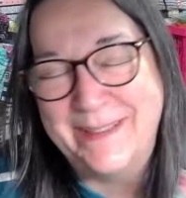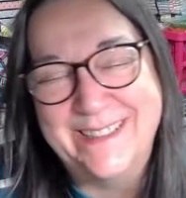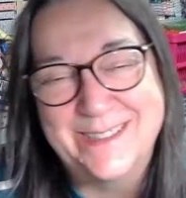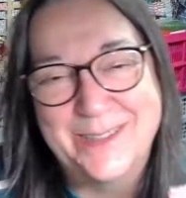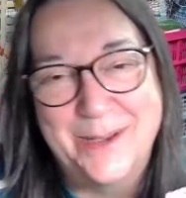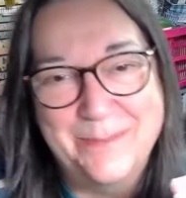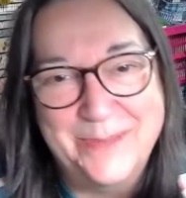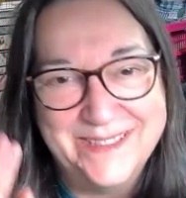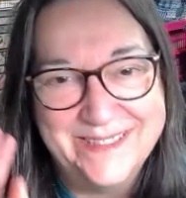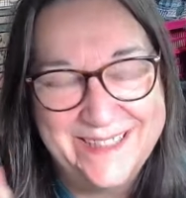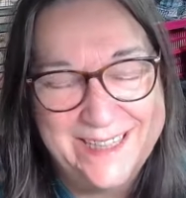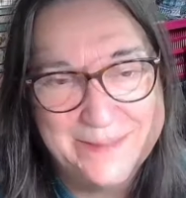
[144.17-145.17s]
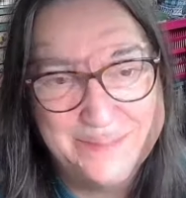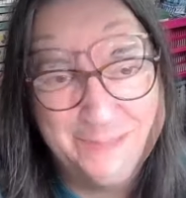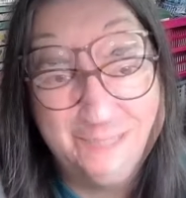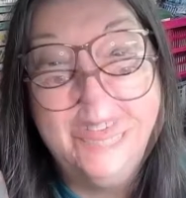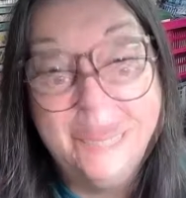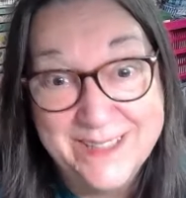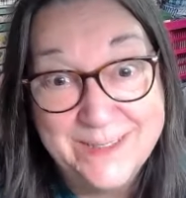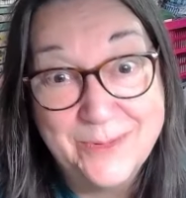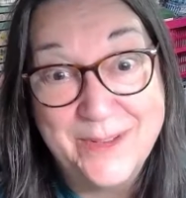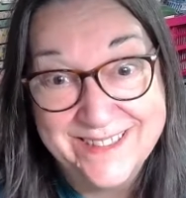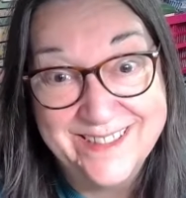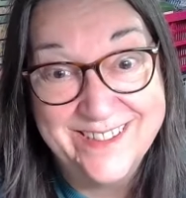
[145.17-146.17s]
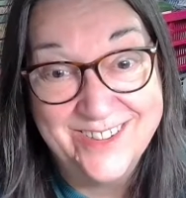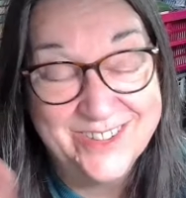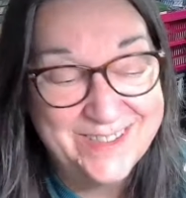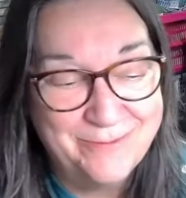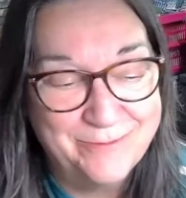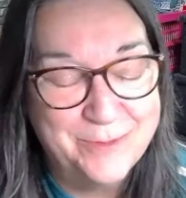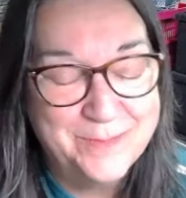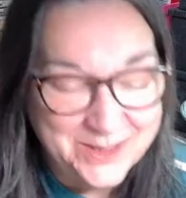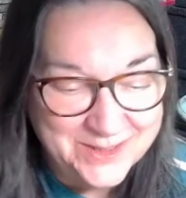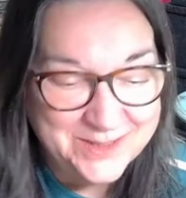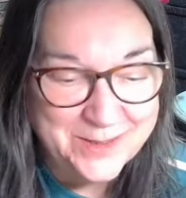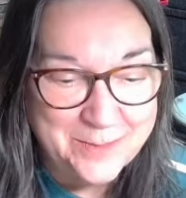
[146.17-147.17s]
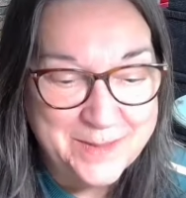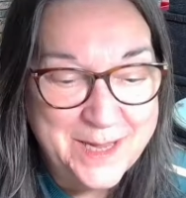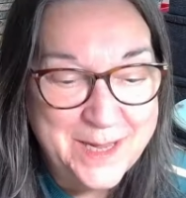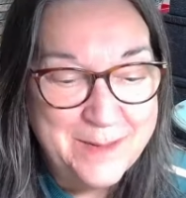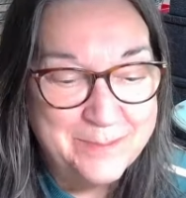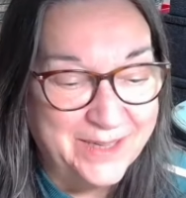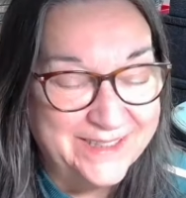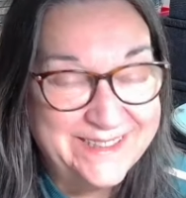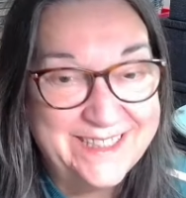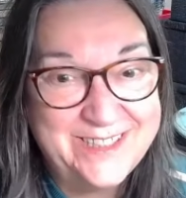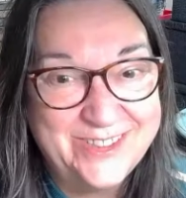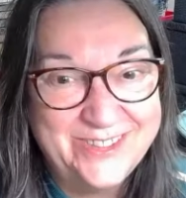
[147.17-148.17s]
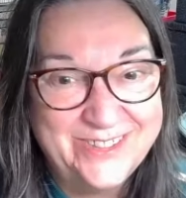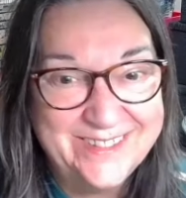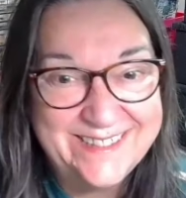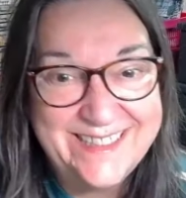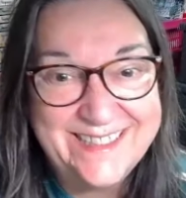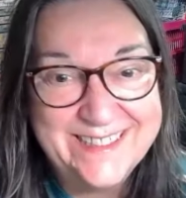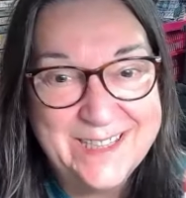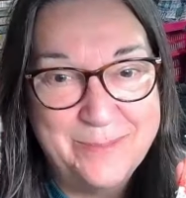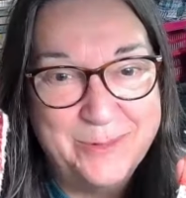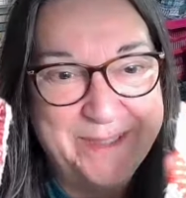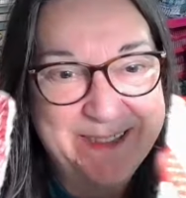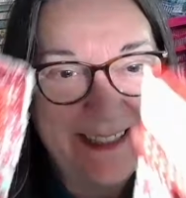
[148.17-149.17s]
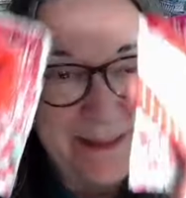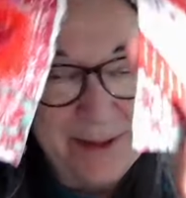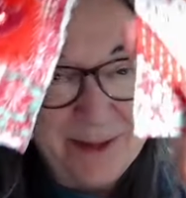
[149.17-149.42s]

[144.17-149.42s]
the time putting together my squares that I got sent from last time. But I did do these couple. I did them on a